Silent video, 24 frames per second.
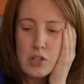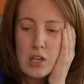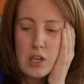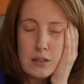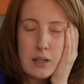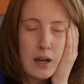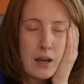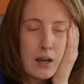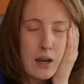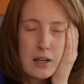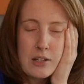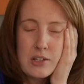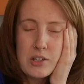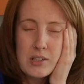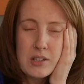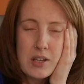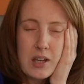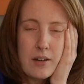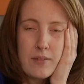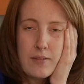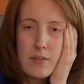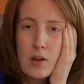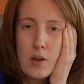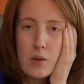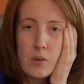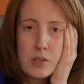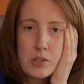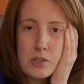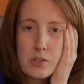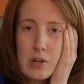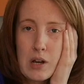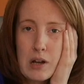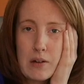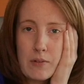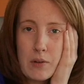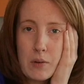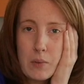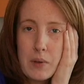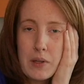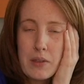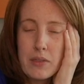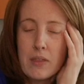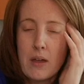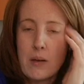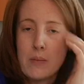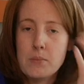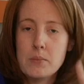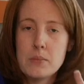Yeah, I just kind of always travel
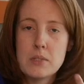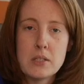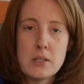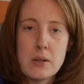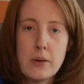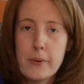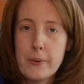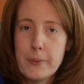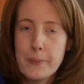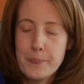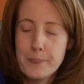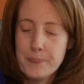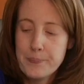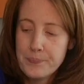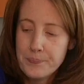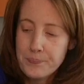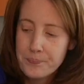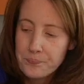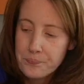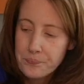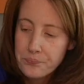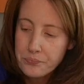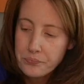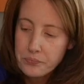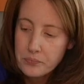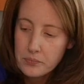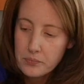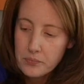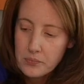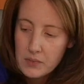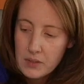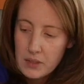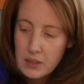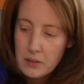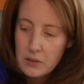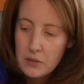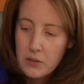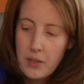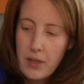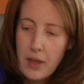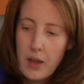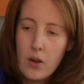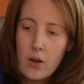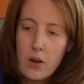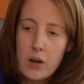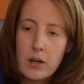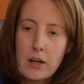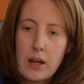with them, so here they
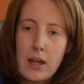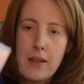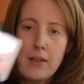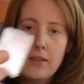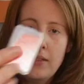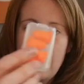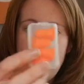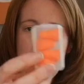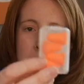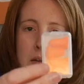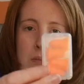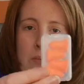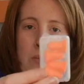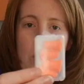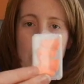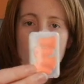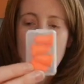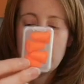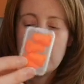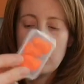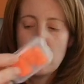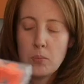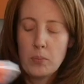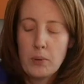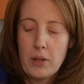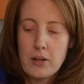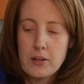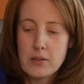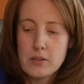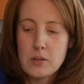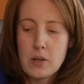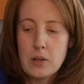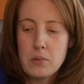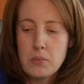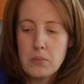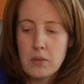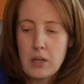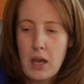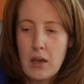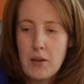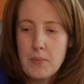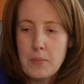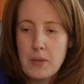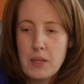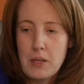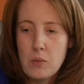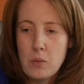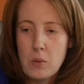are. And then more earplugs. So I'm
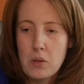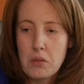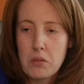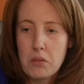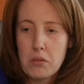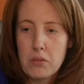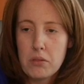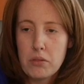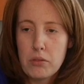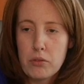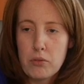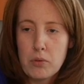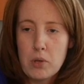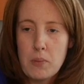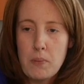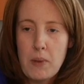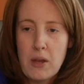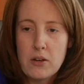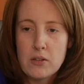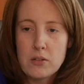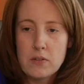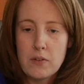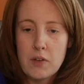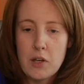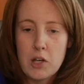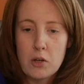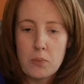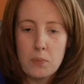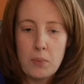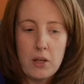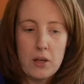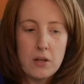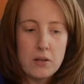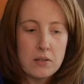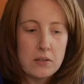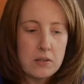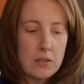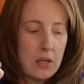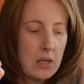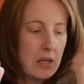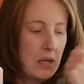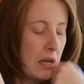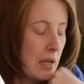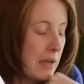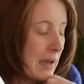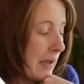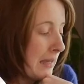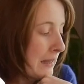coming with 3 pairs of earplugs.
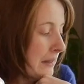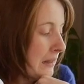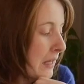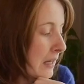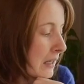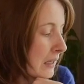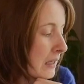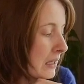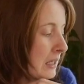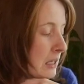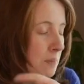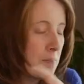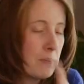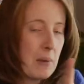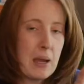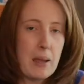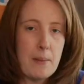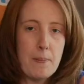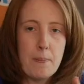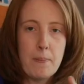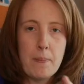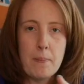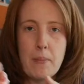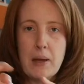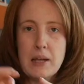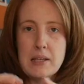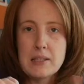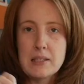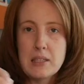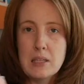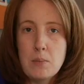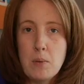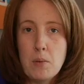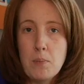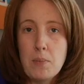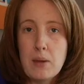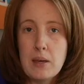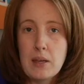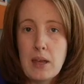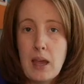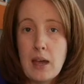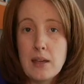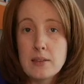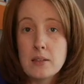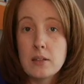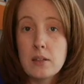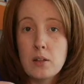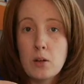And luckily my sleeping bag
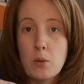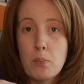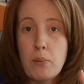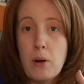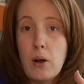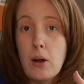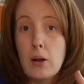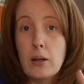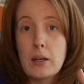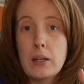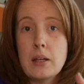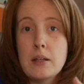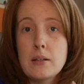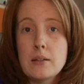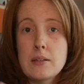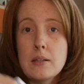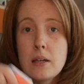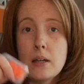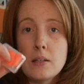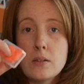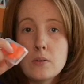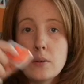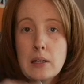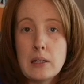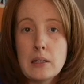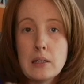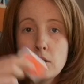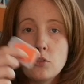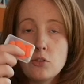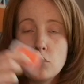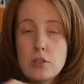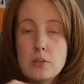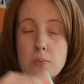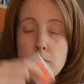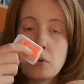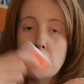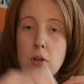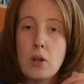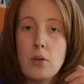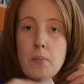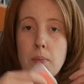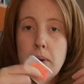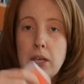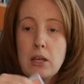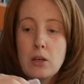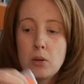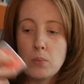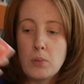has a little pocket inside, so I can just put all
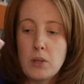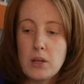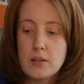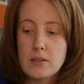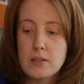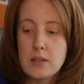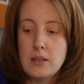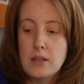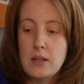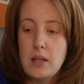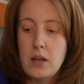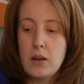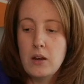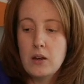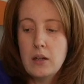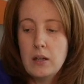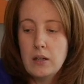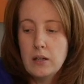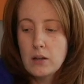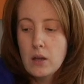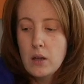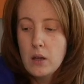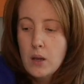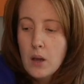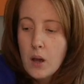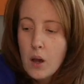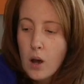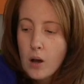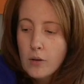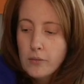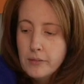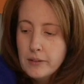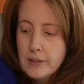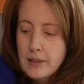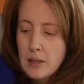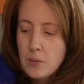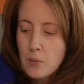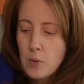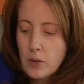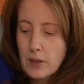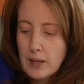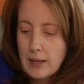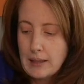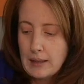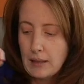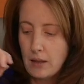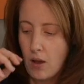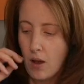my earplugs in there and hopefully they won't
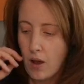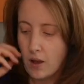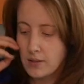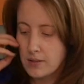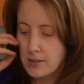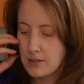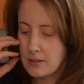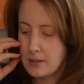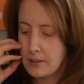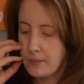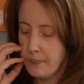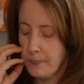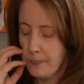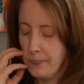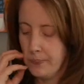get lost.